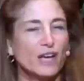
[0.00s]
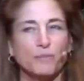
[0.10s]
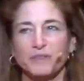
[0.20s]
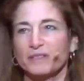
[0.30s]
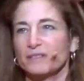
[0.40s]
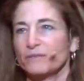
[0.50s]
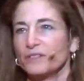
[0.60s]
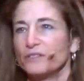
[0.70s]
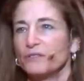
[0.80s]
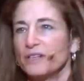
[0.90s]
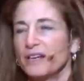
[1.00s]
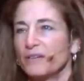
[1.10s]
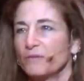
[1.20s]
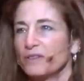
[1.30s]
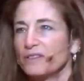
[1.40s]
happens. We do
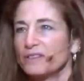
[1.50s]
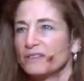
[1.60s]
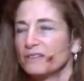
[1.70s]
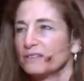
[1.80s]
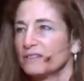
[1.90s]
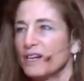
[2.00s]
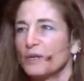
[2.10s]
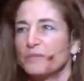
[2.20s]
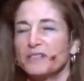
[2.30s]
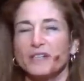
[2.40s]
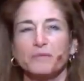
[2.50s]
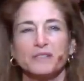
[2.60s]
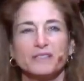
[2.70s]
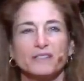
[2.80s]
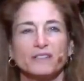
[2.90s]
that with these little time
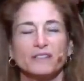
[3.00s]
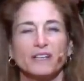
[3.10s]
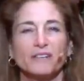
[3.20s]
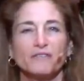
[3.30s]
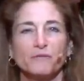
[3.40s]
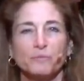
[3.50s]
segments in our life.